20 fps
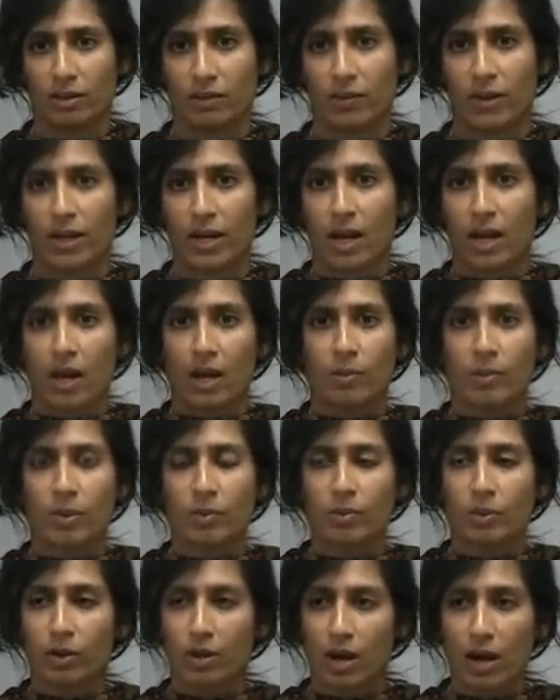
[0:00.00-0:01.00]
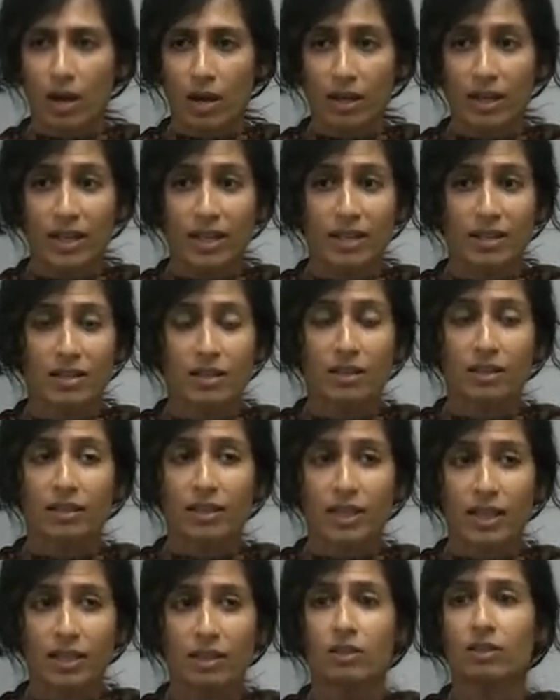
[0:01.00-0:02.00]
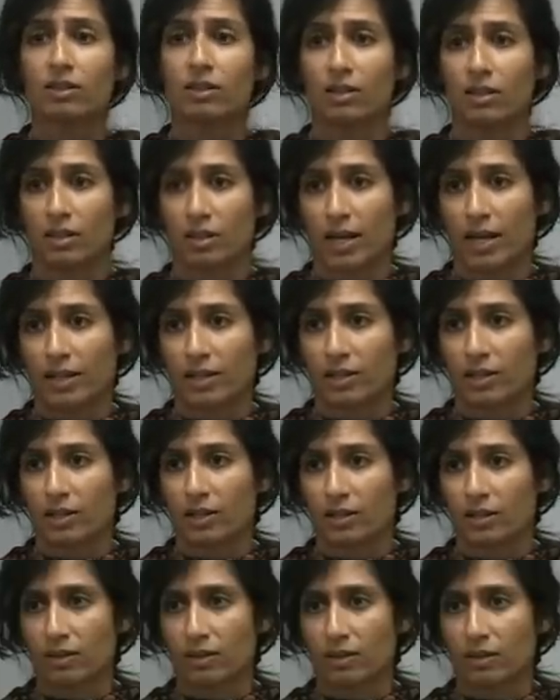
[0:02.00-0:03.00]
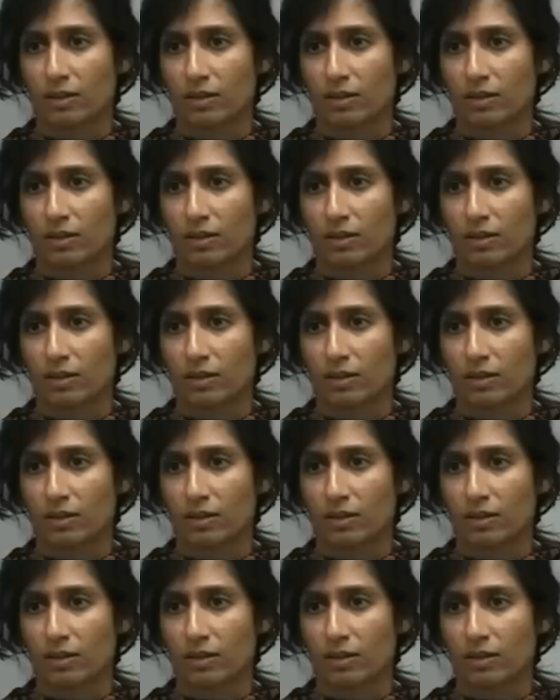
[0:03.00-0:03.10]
right? But Bukhari is a legal collector.